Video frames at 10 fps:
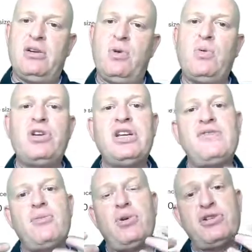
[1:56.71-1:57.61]
we won't
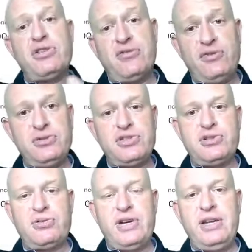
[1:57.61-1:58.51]
give the person the full
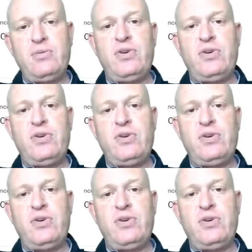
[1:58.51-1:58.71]
story